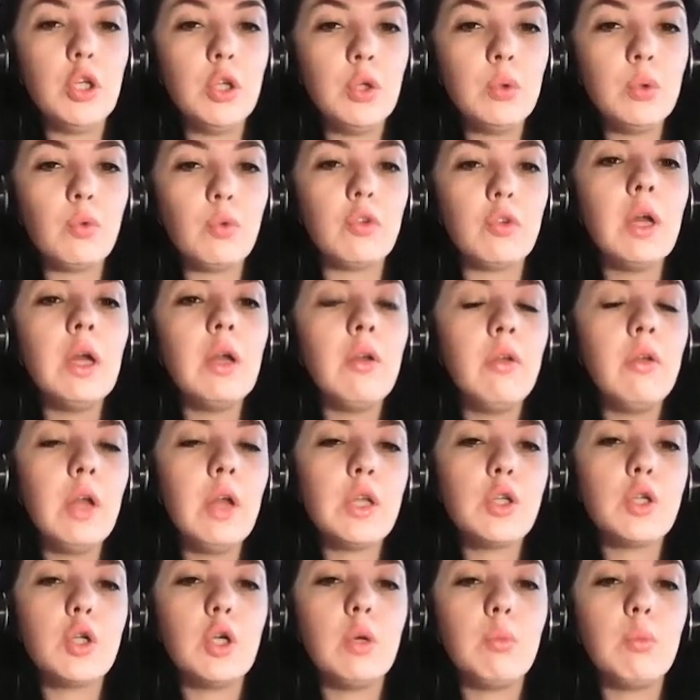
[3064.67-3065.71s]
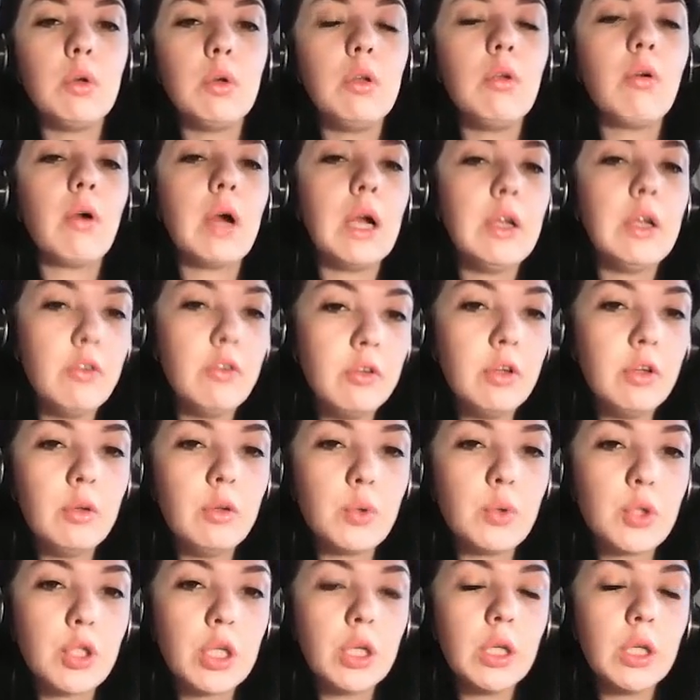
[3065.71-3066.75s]
use natrium chloride
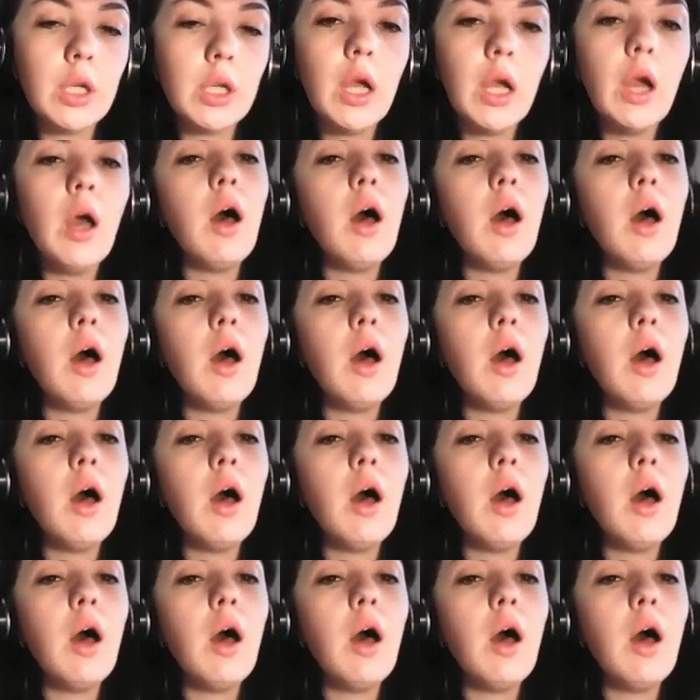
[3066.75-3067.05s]
solution,